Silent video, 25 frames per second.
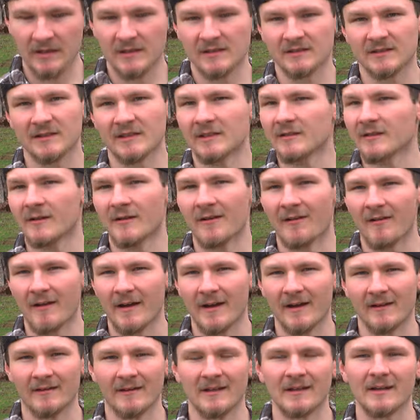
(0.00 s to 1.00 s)
sitting
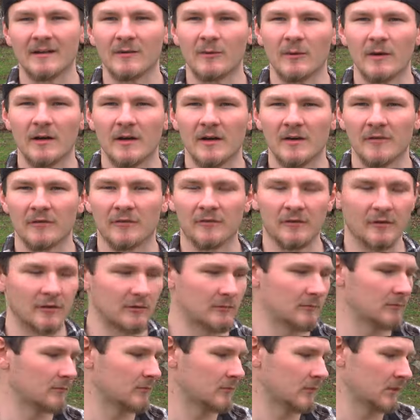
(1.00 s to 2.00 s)
around anywhere
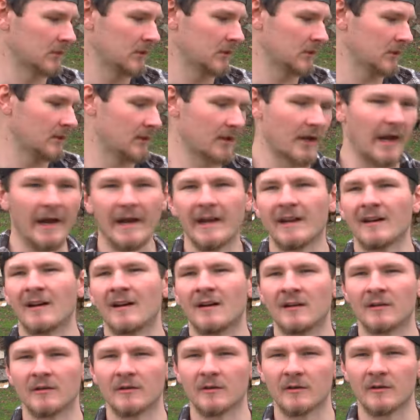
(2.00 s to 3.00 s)
from
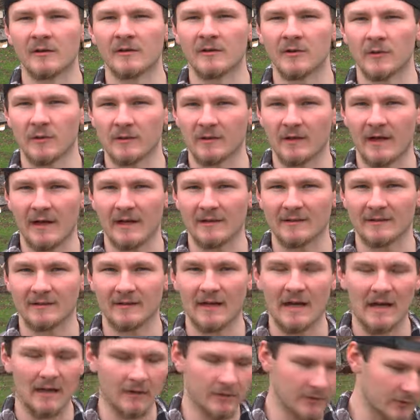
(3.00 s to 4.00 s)
$800 to
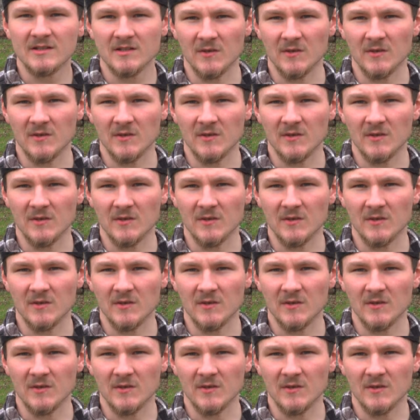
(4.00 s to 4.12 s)
$1,000.